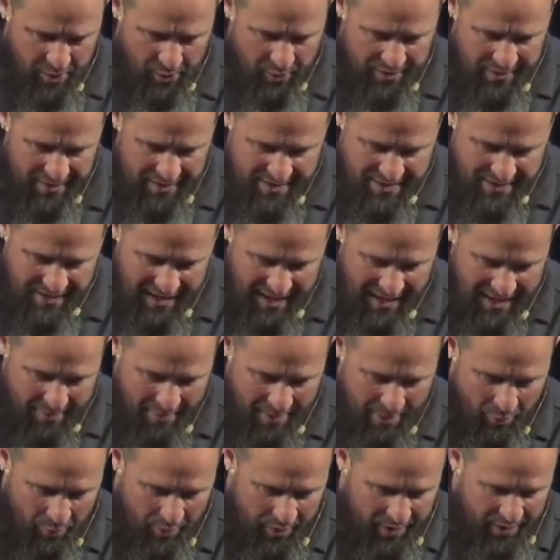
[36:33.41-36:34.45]
And so at this
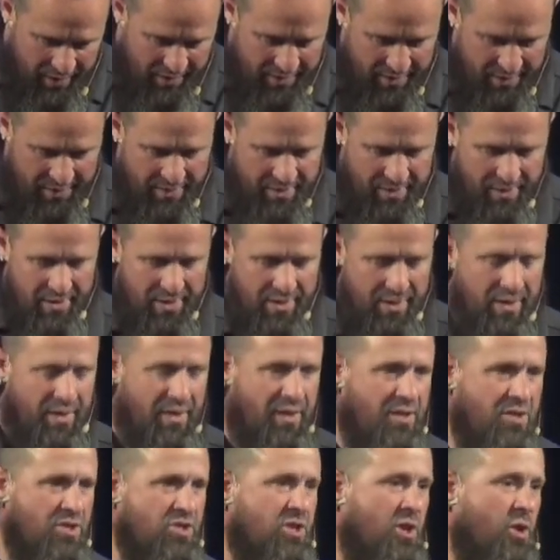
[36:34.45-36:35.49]
time, I want to
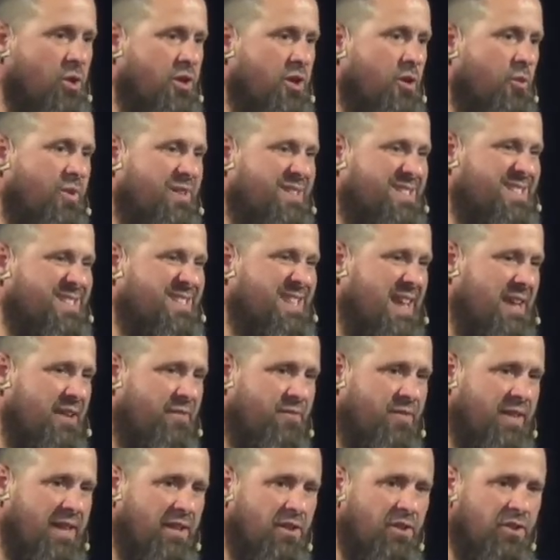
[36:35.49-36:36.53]
show you what
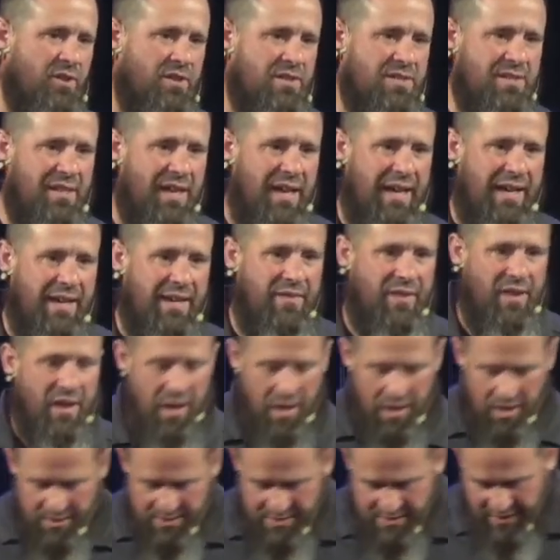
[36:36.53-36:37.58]
safety looks
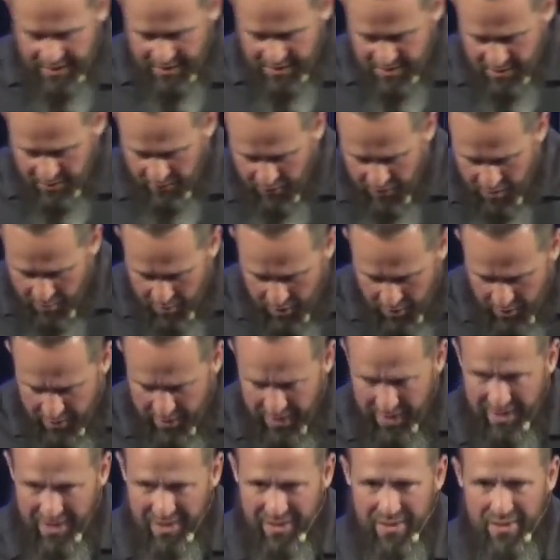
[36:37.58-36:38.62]
like in the context of
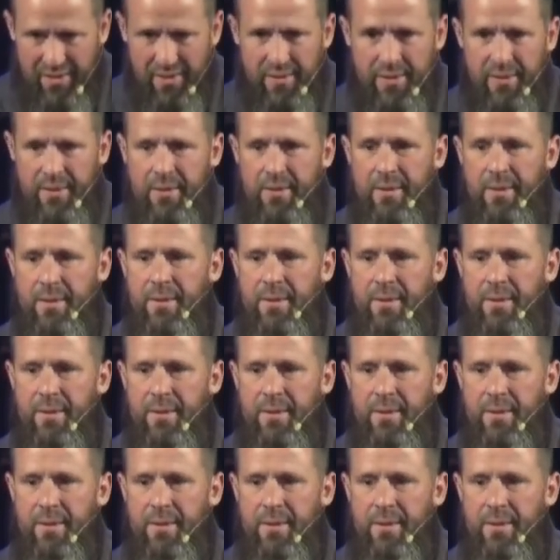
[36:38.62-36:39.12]
community.